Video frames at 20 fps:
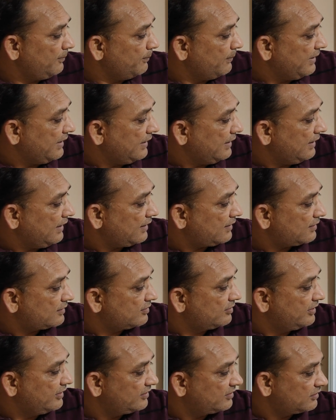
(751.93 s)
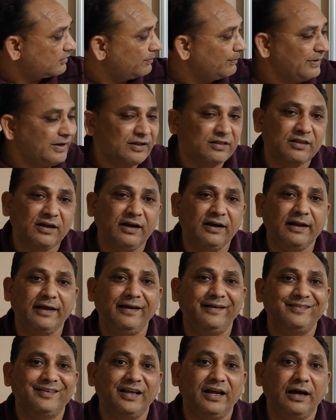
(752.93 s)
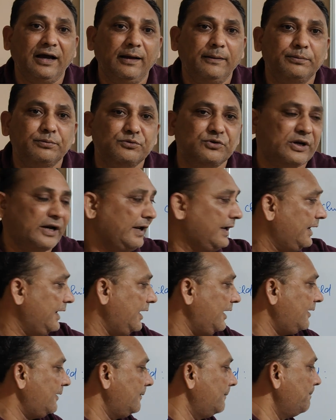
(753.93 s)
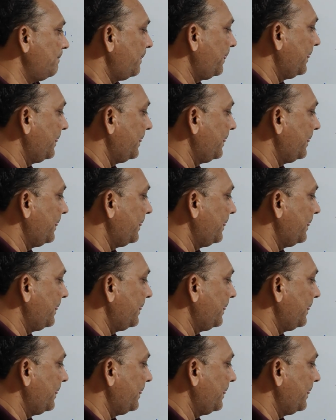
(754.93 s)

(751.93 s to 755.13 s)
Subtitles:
make this method as an abstract,